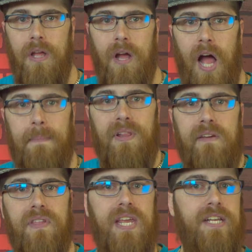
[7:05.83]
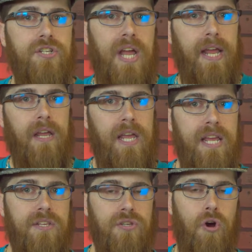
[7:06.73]
I believe that each deck
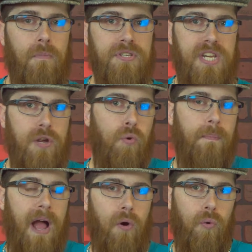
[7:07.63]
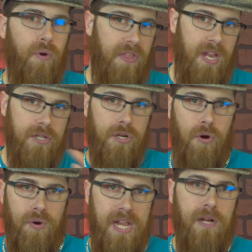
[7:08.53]
is almost equal power within its
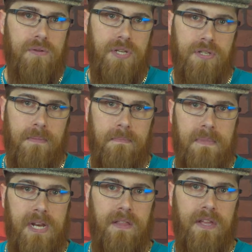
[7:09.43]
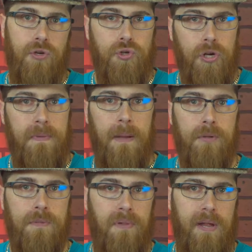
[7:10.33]
own ecosystem, meaning that you should be able
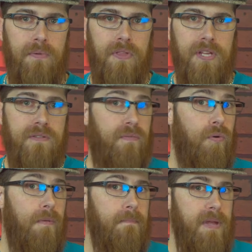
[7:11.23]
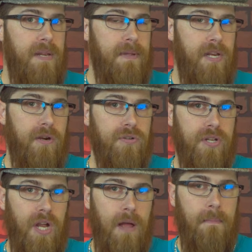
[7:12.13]
to play with these for many, many years to
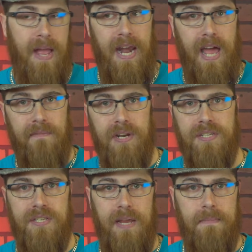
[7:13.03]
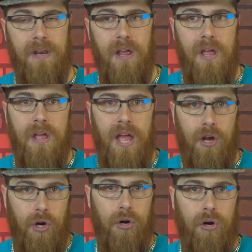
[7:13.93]
come and have an excitement
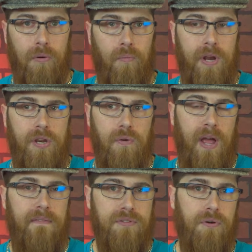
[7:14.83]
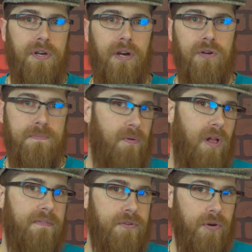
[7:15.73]
occur when you have certain heroes pull
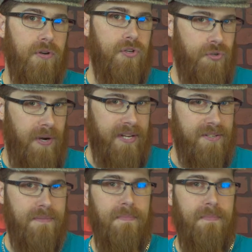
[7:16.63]
off certain tricks.